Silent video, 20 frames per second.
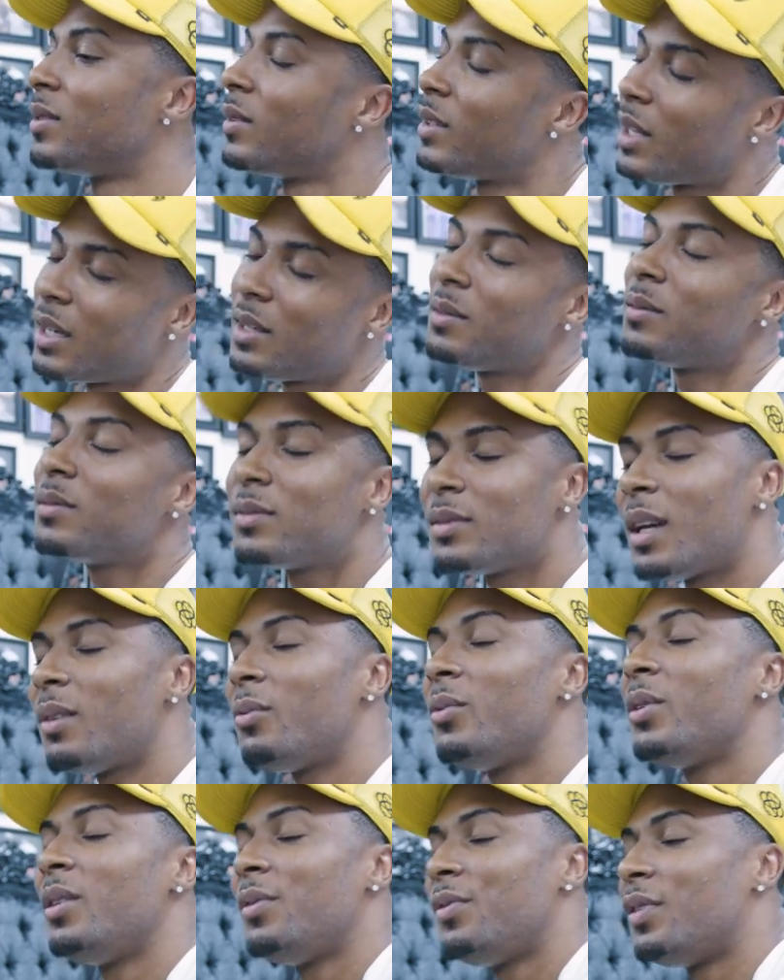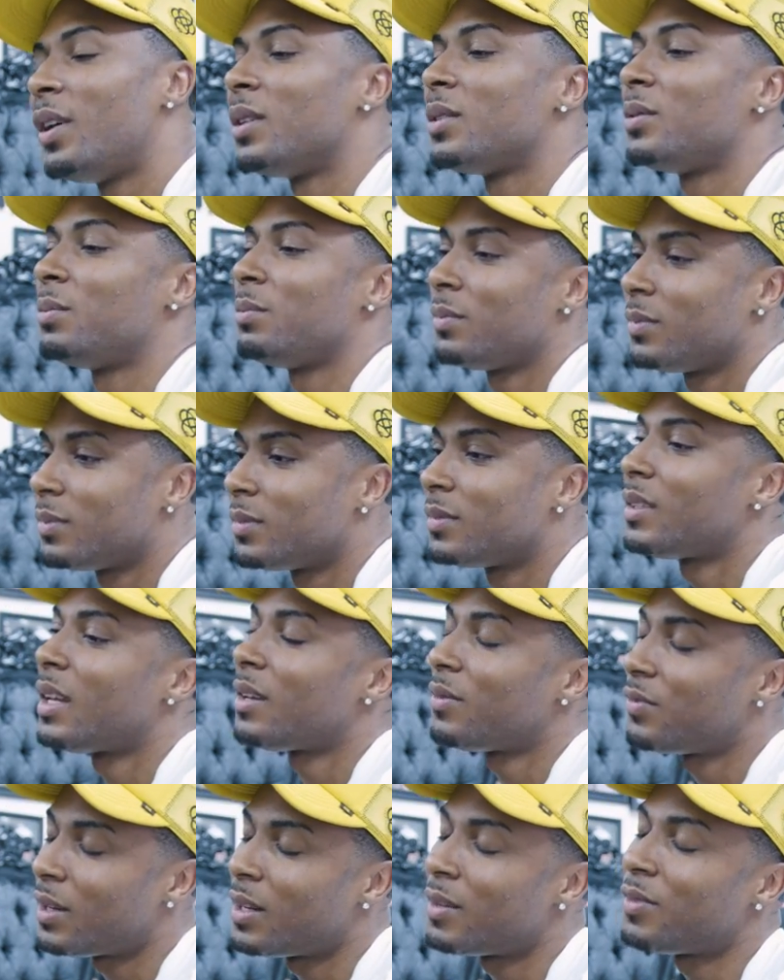So that really fucked me.
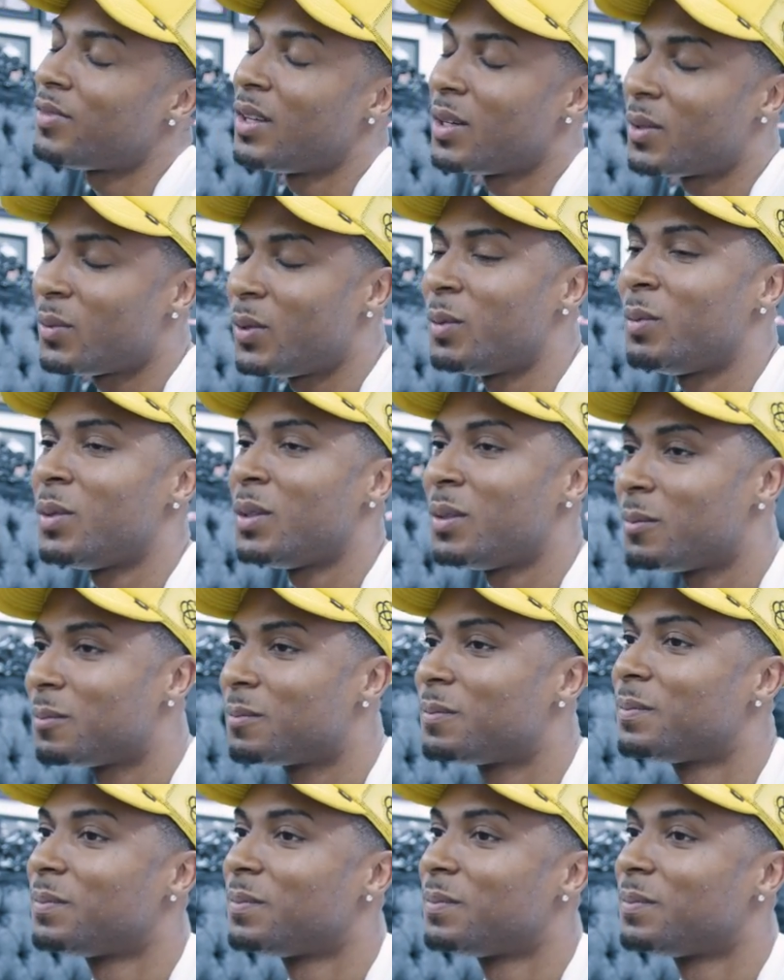That fucked with me.